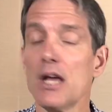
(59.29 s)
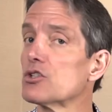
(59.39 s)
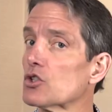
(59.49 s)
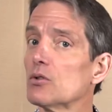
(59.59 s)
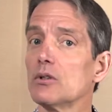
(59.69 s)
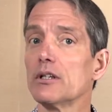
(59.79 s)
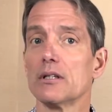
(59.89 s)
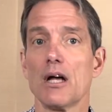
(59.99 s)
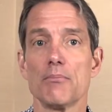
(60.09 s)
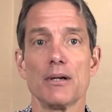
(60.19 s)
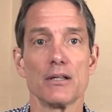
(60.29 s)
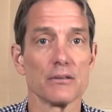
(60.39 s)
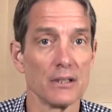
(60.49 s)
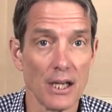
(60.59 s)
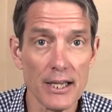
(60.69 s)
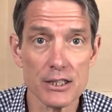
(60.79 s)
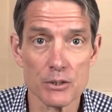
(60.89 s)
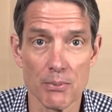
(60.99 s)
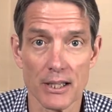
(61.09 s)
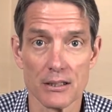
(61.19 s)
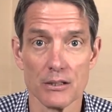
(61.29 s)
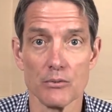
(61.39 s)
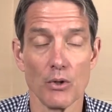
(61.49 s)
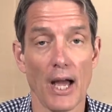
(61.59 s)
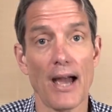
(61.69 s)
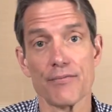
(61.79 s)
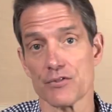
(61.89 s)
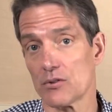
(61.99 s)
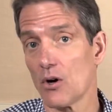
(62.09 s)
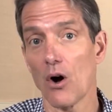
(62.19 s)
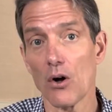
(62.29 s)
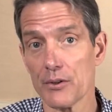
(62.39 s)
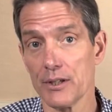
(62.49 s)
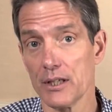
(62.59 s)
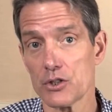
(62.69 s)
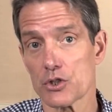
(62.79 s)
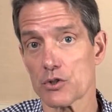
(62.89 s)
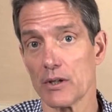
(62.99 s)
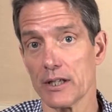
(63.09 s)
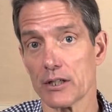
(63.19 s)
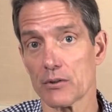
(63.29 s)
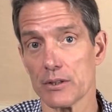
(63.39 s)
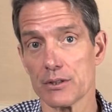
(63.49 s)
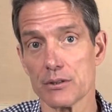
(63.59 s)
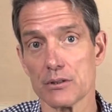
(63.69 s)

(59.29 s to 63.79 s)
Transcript: Certainly a lot better than I expected after all the interest rate increases